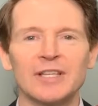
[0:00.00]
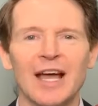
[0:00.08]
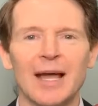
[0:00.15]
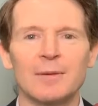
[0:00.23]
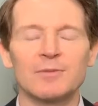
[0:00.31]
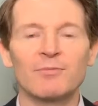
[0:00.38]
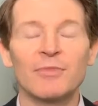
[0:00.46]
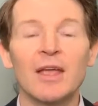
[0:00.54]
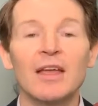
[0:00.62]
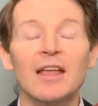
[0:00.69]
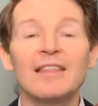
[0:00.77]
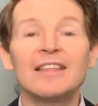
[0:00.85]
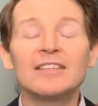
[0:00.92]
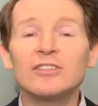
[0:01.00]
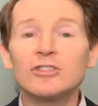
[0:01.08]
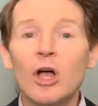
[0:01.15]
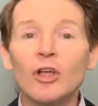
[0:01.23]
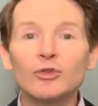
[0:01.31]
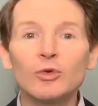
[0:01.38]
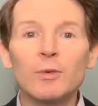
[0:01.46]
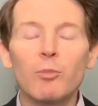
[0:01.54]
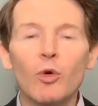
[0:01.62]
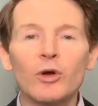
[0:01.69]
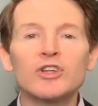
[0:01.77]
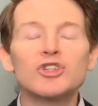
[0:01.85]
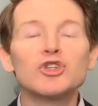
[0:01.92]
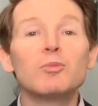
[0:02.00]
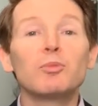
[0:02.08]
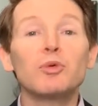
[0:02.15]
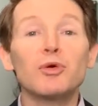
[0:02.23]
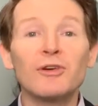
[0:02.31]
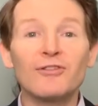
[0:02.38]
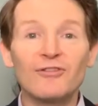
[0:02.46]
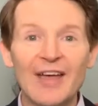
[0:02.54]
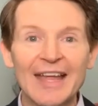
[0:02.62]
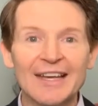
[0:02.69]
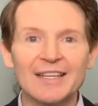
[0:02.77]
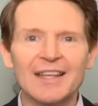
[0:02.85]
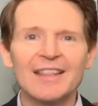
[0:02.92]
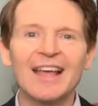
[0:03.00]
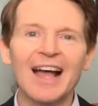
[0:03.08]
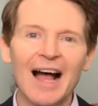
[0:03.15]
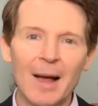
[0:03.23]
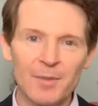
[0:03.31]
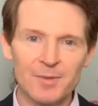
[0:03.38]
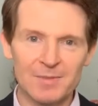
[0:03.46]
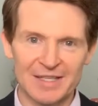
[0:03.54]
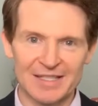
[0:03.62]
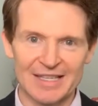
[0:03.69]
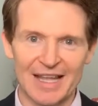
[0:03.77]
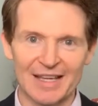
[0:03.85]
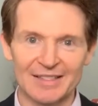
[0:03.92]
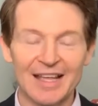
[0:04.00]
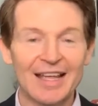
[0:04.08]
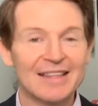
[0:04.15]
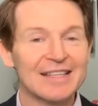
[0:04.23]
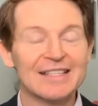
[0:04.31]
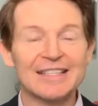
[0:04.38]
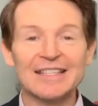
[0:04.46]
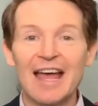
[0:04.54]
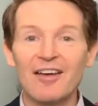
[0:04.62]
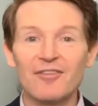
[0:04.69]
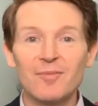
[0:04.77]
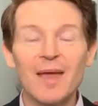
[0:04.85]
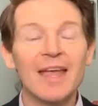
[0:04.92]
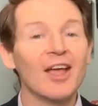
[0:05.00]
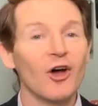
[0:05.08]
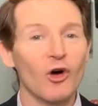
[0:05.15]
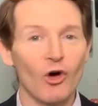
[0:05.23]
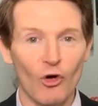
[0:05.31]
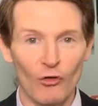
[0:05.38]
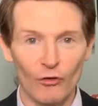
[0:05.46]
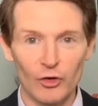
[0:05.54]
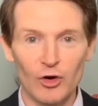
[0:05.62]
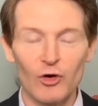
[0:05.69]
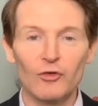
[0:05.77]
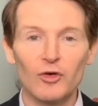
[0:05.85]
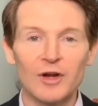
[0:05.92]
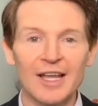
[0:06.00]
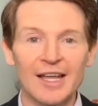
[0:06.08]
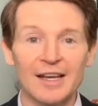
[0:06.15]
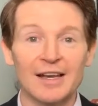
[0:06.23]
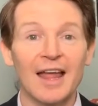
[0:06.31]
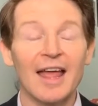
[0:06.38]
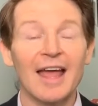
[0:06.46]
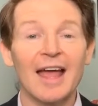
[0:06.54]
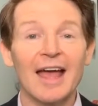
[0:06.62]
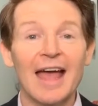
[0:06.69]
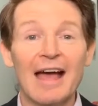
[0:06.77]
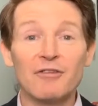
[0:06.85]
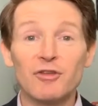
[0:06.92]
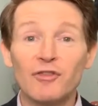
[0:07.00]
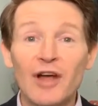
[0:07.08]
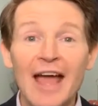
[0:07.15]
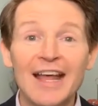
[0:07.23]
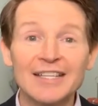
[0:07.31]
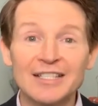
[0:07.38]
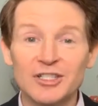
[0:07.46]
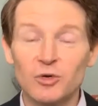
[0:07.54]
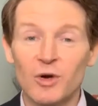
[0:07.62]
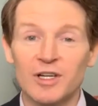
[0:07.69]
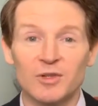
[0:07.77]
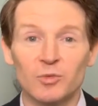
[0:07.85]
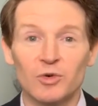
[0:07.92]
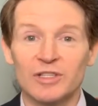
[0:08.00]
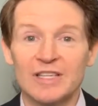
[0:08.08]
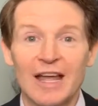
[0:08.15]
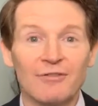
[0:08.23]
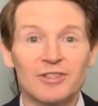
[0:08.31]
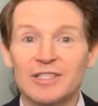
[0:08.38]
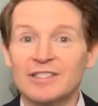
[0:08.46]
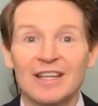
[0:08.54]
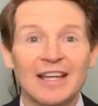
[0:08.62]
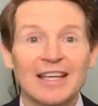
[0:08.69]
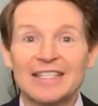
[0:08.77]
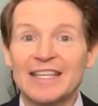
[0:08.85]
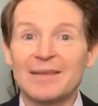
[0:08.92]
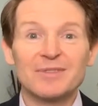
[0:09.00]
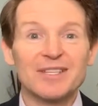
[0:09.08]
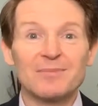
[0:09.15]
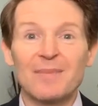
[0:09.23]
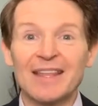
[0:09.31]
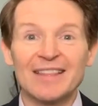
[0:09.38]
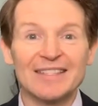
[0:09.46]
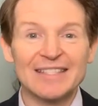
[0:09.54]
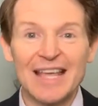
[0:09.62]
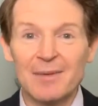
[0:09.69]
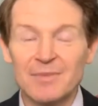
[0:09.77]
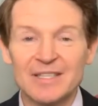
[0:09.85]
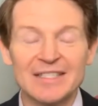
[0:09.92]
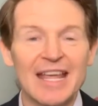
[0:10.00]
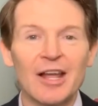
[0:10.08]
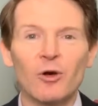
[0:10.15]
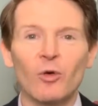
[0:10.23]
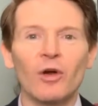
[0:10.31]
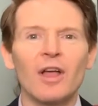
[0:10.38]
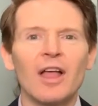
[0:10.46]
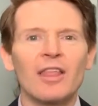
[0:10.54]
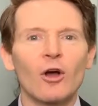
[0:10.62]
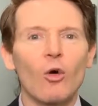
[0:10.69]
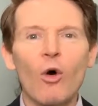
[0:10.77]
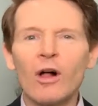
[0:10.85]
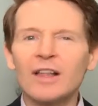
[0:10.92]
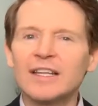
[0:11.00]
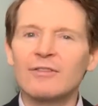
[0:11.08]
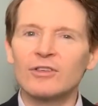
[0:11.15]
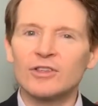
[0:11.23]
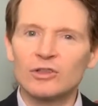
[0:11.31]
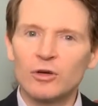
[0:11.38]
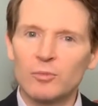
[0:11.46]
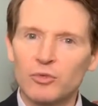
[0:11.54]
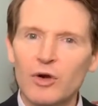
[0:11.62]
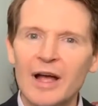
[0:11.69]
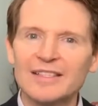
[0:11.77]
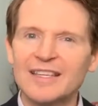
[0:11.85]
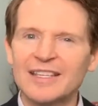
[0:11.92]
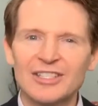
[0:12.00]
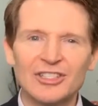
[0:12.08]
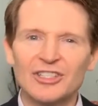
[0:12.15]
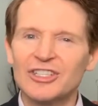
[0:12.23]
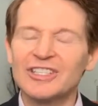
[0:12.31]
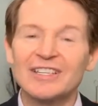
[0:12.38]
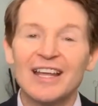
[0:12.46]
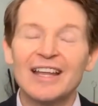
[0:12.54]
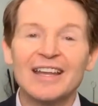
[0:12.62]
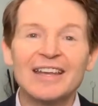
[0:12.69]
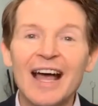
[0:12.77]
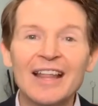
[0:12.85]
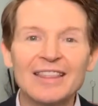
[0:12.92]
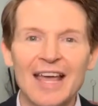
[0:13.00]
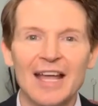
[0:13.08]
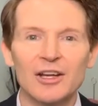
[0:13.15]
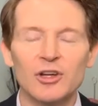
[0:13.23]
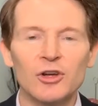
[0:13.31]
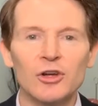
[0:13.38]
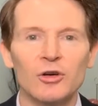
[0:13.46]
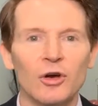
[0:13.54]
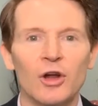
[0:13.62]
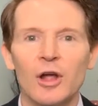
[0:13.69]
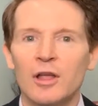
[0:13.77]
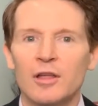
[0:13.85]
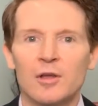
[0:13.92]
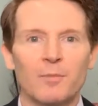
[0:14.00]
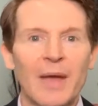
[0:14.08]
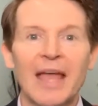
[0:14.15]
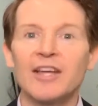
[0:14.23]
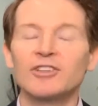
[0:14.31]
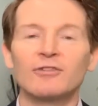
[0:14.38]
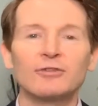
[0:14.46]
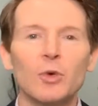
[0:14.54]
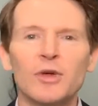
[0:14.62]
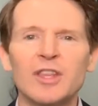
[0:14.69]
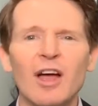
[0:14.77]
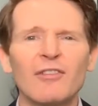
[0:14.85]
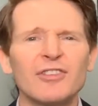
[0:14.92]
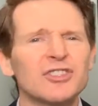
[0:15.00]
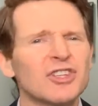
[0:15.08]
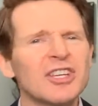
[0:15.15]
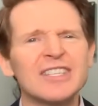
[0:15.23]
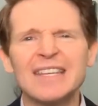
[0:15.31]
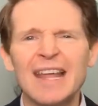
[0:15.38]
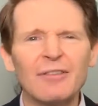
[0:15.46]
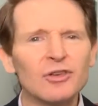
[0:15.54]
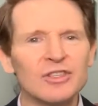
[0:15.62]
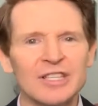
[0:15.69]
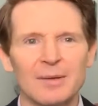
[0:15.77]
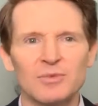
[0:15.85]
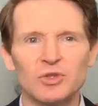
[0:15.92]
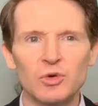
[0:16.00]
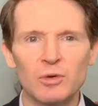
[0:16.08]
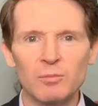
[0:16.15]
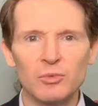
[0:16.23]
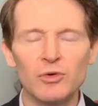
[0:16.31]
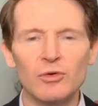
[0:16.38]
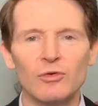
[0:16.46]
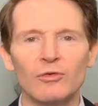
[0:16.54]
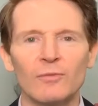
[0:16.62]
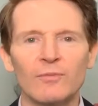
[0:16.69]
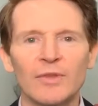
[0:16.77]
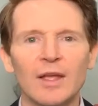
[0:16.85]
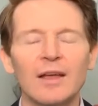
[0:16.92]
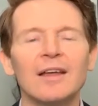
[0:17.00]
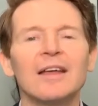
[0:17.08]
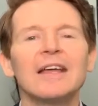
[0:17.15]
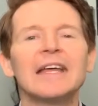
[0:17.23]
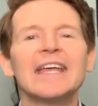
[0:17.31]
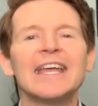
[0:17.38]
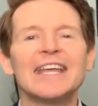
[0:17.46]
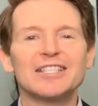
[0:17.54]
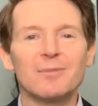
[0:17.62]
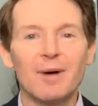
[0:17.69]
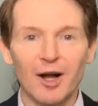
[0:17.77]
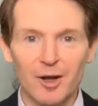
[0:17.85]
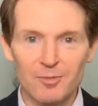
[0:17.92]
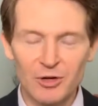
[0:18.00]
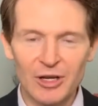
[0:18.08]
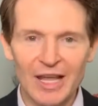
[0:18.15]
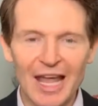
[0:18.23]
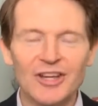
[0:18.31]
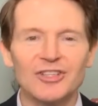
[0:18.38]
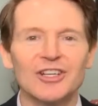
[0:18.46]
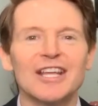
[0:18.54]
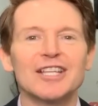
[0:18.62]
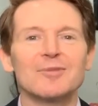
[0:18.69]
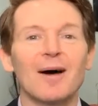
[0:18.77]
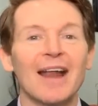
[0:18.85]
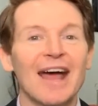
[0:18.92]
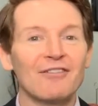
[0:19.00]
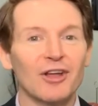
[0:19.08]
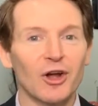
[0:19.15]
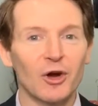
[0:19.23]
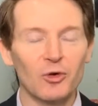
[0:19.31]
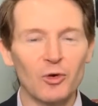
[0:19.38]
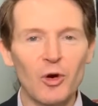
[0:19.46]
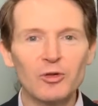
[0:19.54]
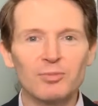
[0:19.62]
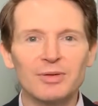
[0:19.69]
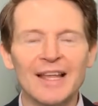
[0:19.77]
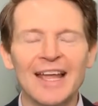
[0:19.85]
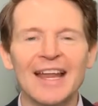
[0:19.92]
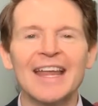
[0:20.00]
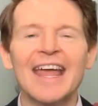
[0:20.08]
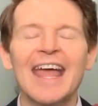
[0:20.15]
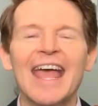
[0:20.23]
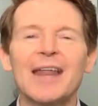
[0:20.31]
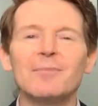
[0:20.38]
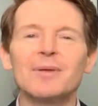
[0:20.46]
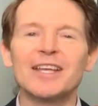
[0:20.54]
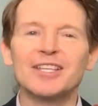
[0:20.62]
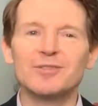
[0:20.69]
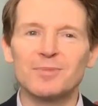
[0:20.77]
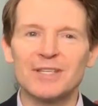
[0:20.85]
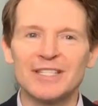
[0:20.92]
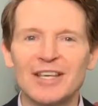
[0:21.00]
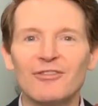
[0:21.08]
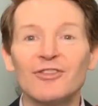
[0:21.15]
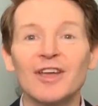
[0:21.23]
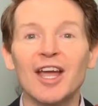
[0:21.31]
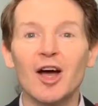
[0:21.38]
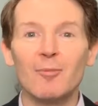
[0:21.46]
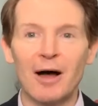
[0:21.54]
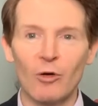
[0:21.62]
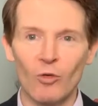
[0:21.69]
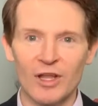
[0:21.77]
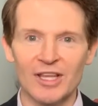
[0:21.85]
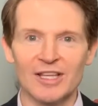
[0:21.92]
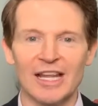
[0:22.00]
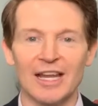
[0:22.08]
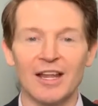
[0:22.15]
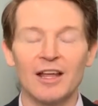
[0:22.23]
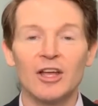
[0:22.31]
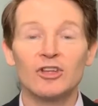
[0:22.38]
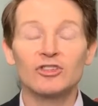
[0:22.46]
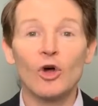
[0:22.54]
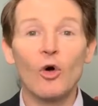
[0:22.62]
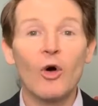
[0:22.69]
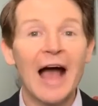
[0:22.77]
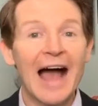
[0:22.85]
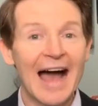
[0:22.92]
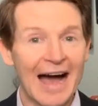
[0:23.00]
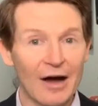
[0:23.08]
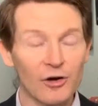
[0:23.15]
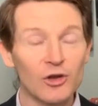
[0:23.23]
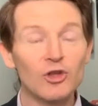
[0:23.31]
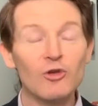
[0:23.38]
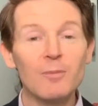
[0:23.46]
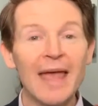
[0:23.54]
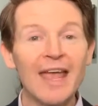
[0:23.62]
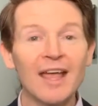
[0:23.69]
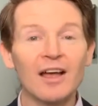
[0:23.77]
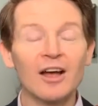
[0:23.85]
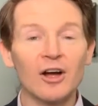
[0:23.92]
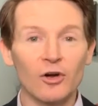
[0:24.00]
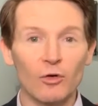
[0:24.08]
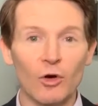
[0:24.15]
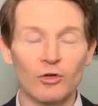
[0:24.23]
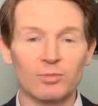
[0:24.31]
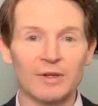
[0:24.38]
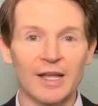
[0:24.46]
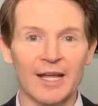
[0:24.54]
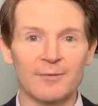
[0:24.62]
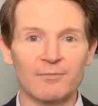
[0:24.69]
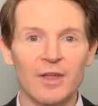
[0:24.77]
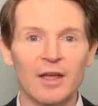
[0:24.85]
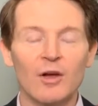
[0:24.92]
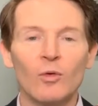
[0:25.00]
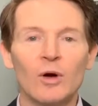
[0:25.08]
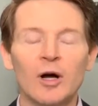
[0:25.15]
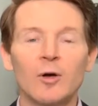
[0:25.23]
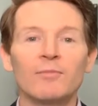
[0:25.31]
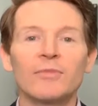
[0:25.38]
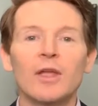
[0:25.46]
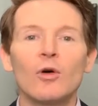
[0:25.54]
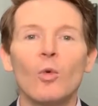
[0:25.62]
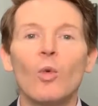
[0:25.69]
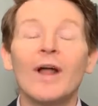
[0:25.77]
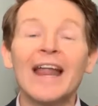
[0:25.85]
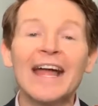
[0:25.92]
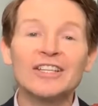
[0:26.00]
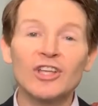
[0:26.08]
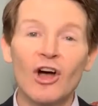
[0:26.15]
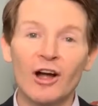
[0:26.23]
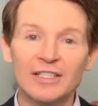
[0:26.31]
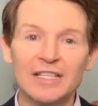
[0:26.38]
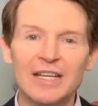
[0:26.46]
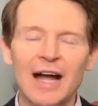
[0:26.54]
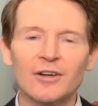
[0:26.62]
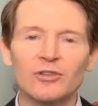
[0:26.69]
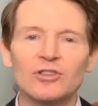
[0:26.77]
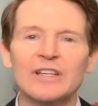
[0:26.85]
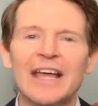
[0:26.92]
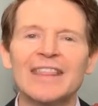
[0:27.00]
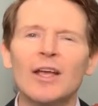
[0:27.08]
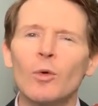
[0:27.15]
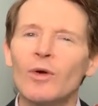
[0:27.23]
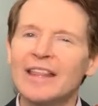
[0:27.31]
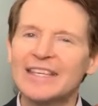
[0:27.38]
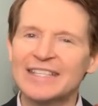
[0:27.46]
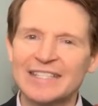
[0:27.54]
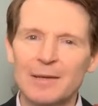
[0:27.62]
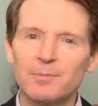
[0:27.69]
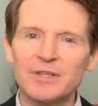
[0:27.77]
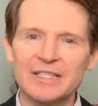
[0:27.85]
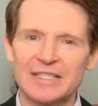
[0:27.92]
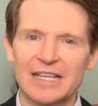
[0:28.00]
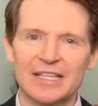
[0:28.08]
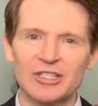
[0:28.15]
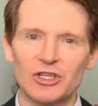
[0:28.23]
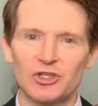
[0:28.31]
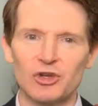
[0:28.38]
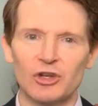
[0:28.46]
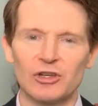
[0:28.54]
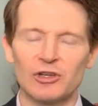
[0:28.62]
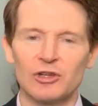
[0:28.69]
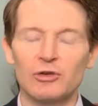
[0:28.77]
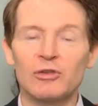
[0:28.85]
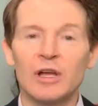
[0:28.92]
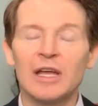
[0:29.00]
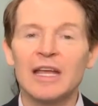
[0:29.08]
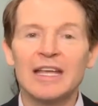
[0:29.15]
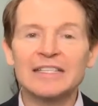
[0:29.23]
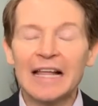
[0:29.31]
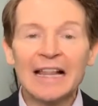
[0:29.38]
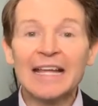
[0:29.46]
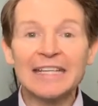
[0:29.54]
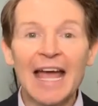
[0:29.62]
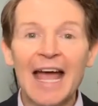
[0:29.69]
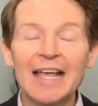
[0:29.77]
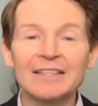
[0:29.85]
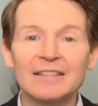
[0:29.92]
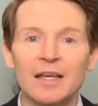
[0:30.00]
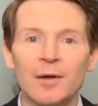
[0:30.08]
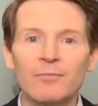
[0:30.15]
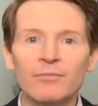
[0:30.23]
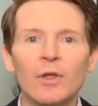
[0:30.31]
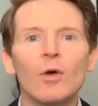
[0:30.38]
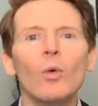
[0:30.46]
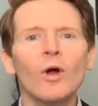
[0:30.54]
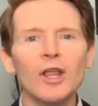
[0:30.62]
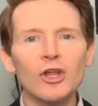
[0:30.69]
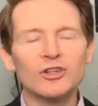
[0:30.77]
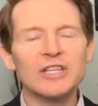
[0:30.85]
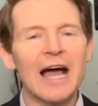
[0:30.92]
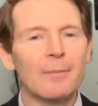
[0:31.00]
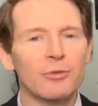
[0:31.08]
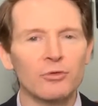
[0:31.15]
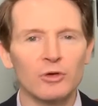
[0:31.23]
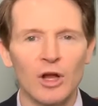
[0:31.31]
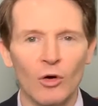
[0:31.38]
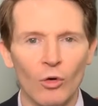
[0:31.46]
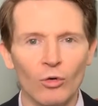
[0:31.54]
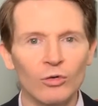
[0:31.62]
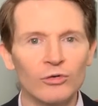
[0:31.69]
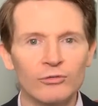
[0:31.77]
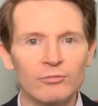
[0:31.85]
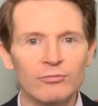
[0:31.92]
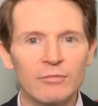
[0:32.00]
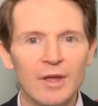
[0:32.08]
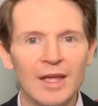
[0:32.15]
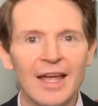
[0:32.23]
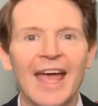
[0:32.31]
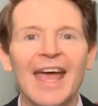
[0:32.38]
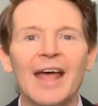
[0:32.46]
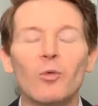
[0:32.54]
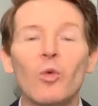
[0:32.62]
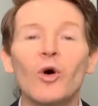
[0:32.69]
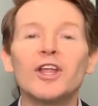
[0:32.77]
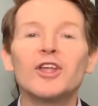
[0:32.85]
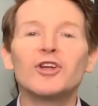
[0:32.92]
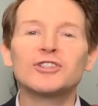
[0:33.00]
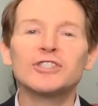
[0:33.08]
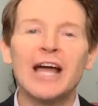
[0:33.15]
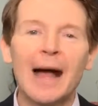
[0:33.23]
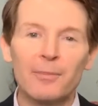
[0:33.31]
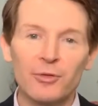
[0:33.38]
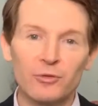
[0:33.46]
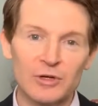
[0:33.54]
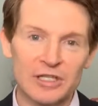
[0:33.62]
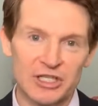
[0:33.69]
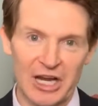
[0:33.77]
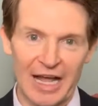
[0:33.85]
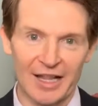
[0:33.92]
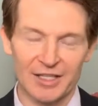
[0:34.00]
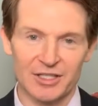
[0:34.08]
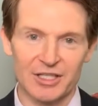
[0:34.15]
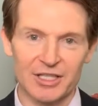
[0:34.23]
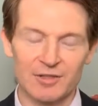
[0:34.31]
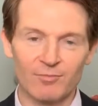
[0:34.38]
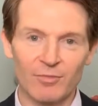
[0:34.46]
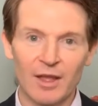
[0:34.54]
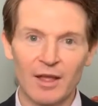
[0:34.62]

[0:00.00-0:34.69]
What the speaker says: times. This is also important to prevent the common mistakes that staff make over and over again. Have you ever had a situation where staff just seems to make the same mistake, or the quality of a certain process is just not that good, or patient flow in the office just never seems to improve? It's about communication. It's about having a growth plan and being specific about what you need. So how do you make a growth plan? Well, when I talk to doctors, I think one of the simplest things that you can do is I like to ask them, what are your top 3 goals and what are your top 3 challenges?